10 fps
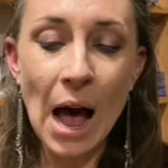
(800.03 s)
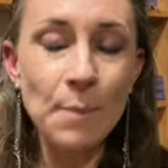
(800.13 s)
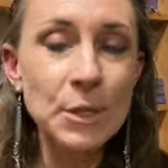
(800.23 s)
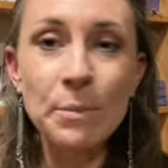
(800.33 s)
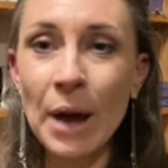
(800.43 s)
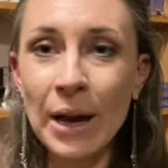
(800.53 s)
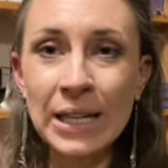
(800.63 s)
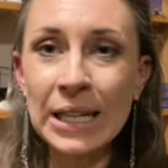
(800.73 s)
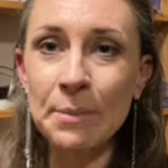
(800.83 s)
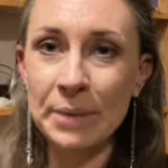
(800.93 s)
So
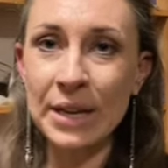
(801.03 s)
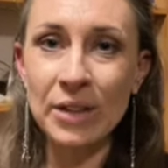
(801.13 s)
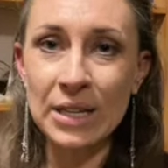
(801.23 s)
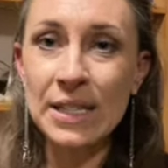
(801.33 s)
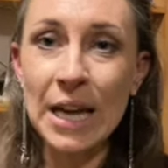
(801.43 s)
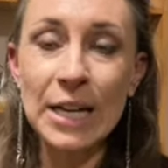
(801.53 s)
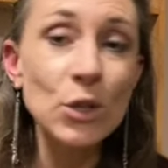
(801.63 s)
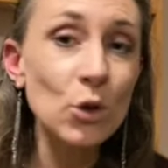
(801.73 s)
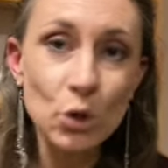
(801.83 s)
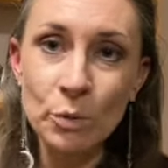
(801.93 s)
marketing can be things like
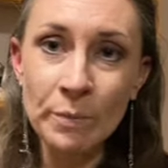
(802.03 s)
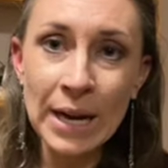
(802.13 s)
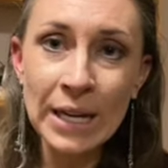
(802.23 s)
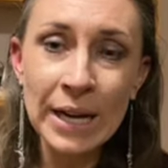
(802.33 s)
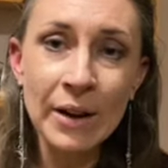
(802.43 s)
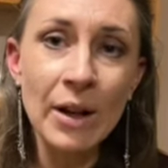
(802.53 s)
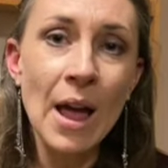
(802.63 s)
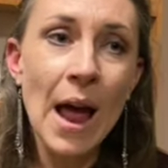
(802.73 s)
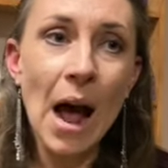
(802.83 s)
social media.